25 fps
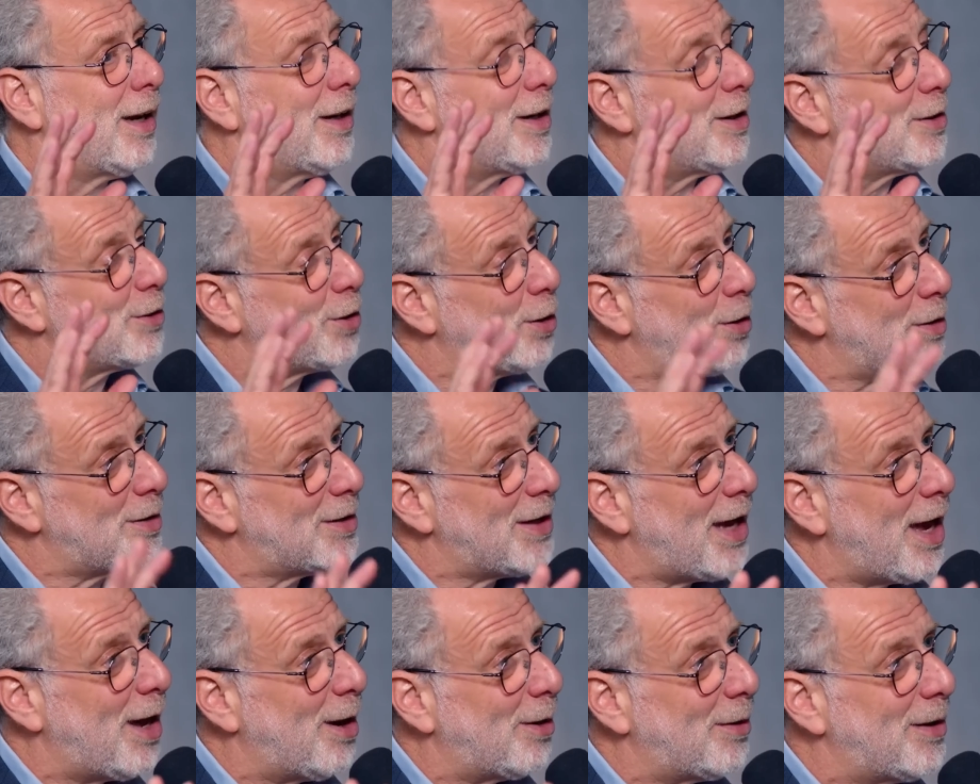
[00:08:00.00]
And it
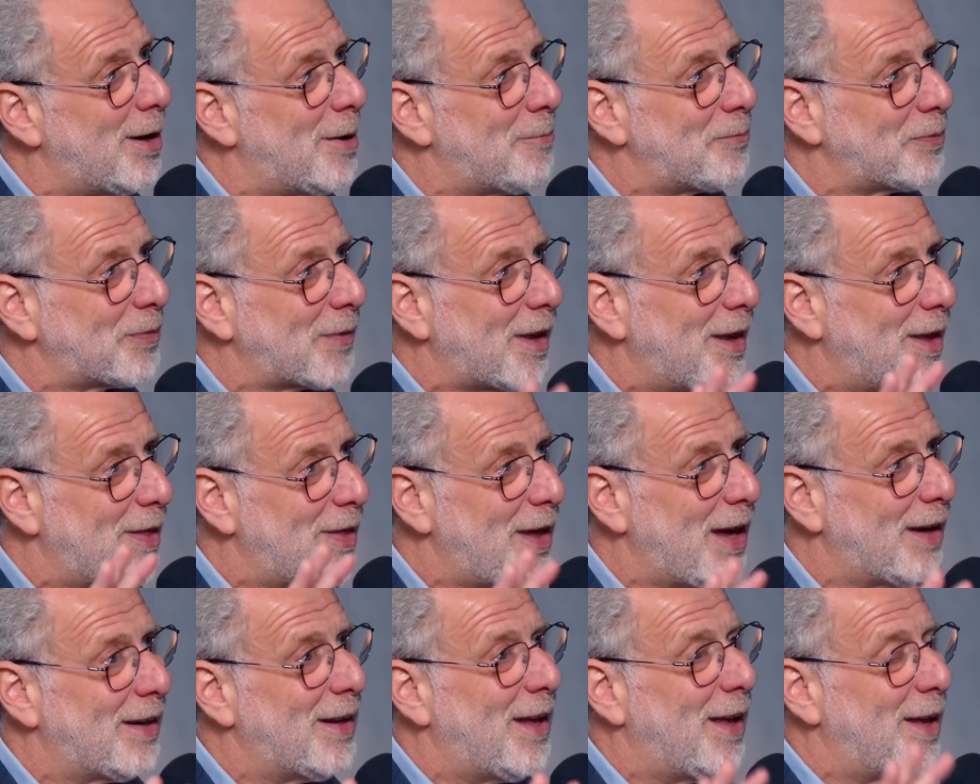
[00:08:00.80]
turns out
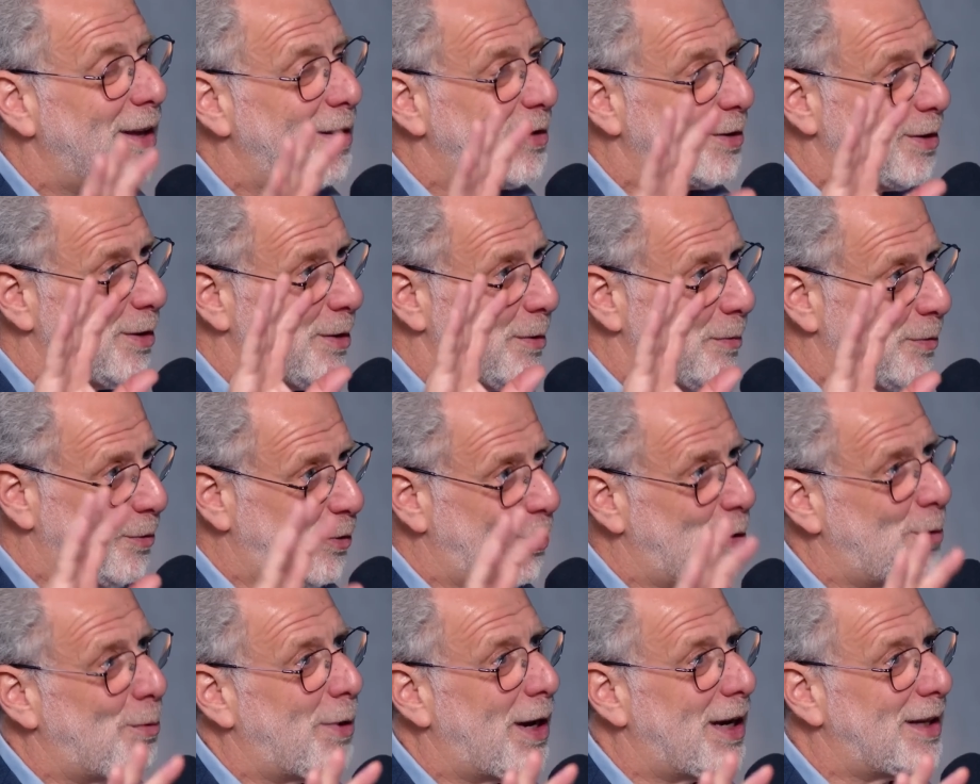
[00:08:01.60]
So the
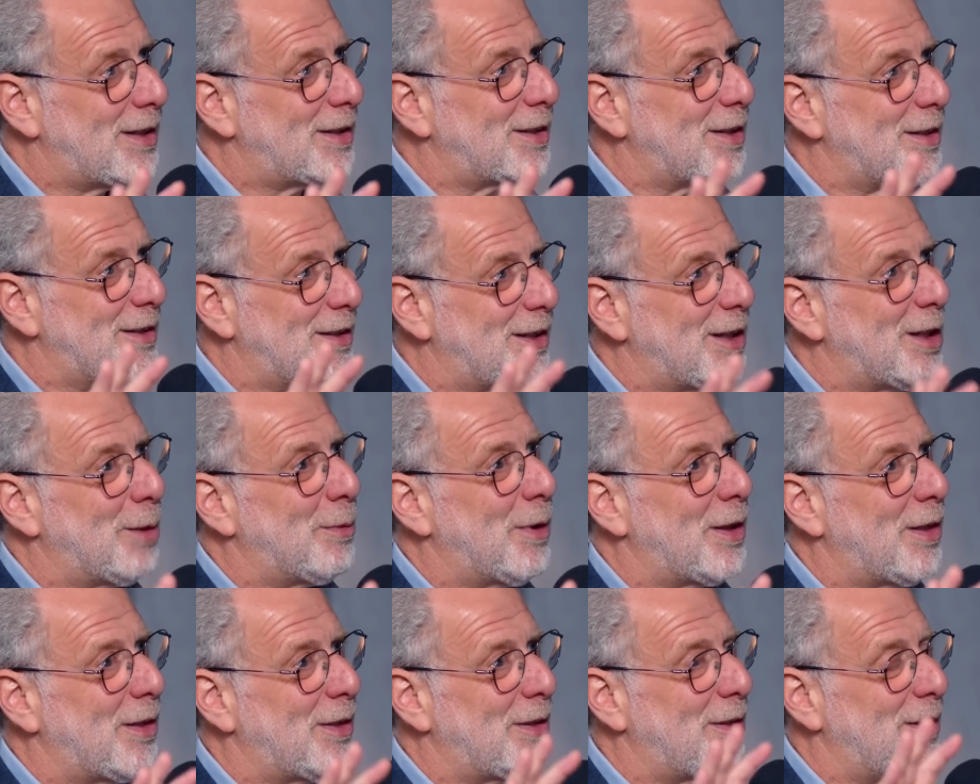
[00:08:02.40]
two ways to deal
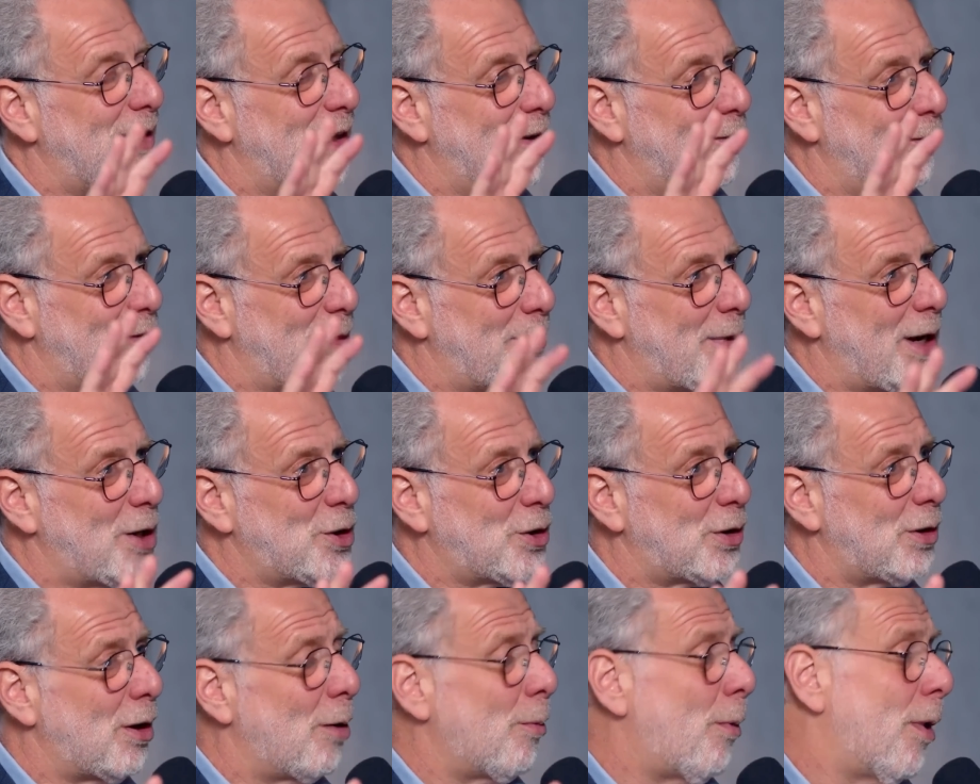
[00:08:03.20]
with
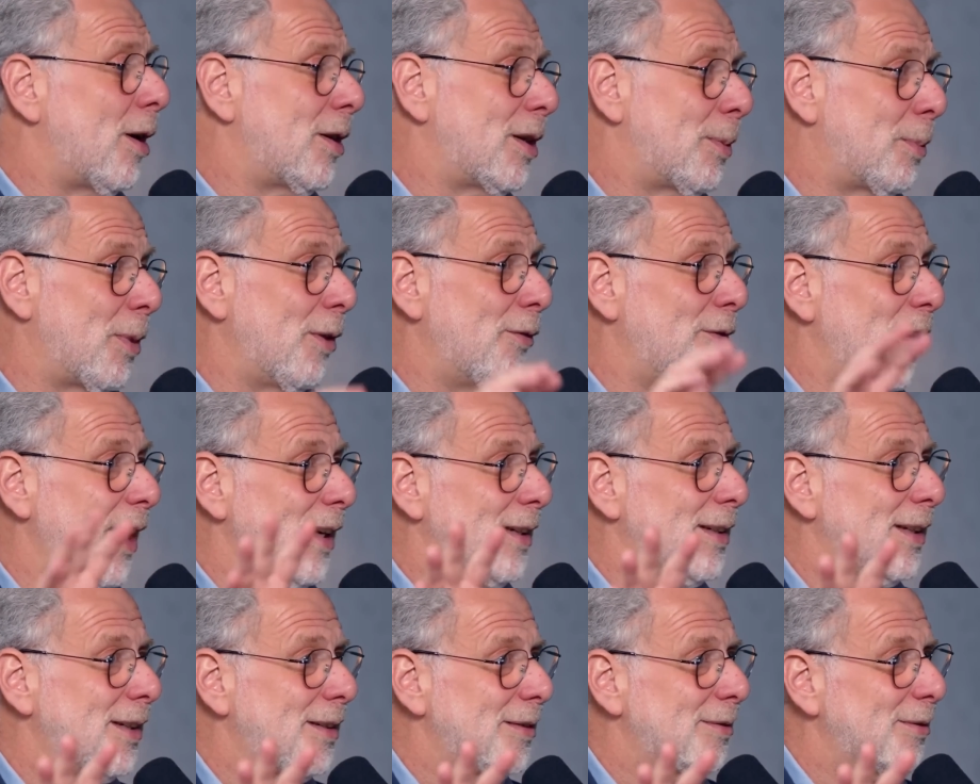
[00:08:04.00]
inflammation are, one, to
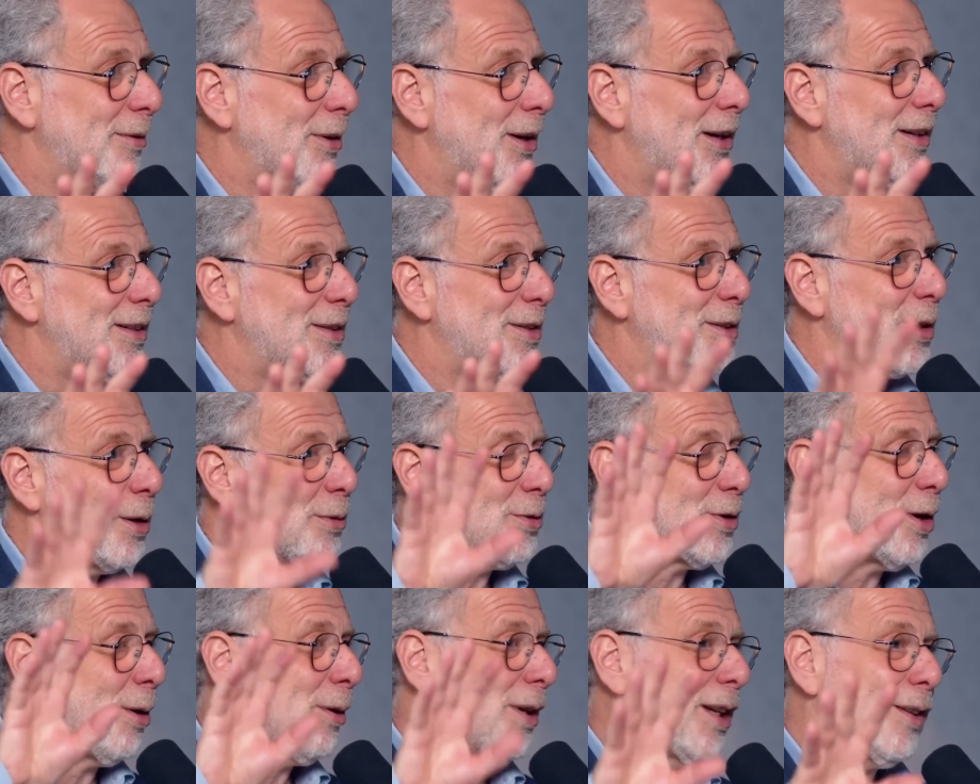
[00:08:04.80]
prevent it, right? So
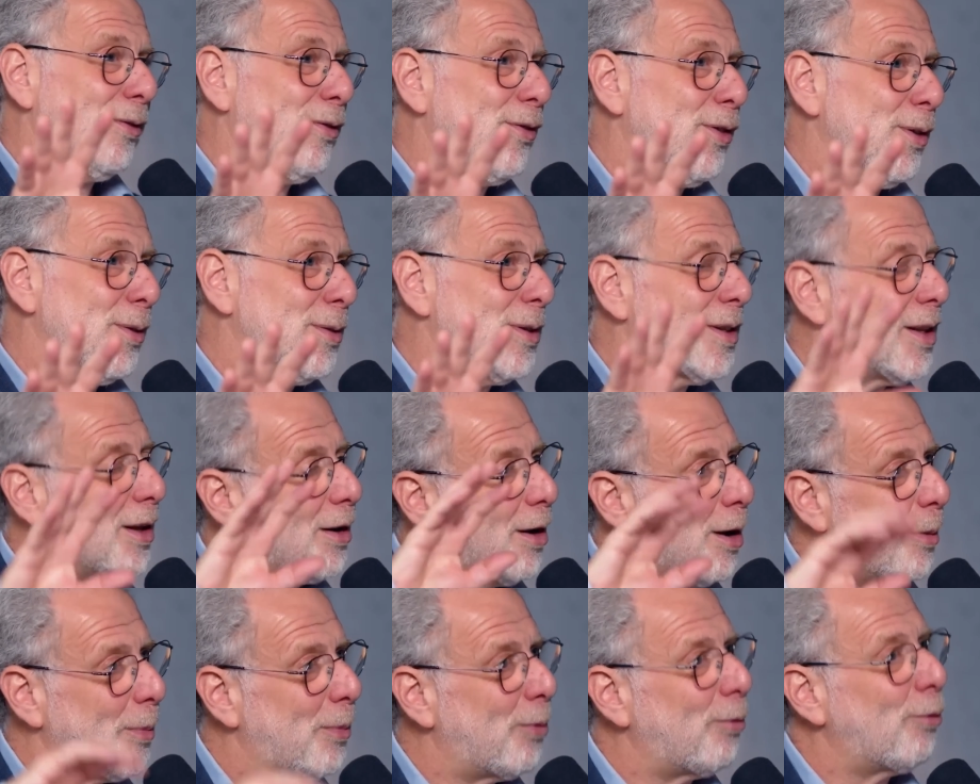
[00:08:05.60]
don't eat foods that are